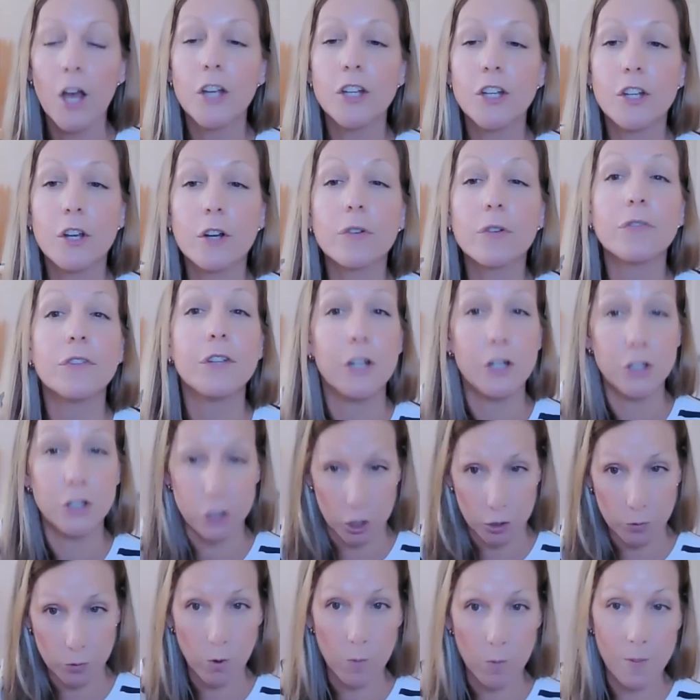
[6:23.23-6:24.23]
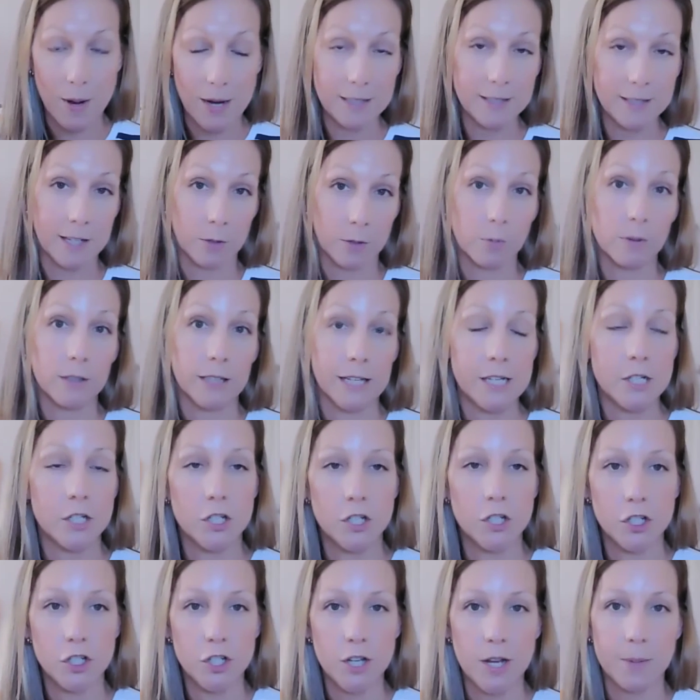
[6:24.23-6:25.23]
your future romantic
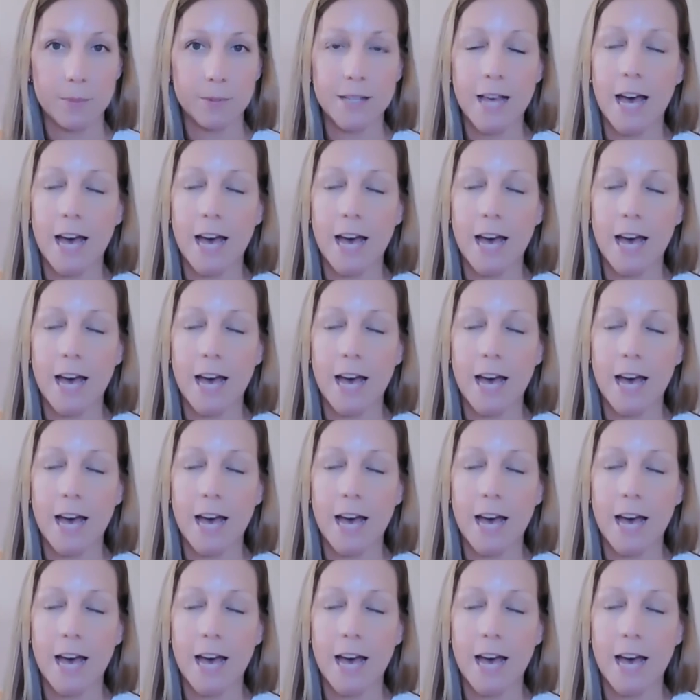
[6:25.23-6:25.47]
relationships?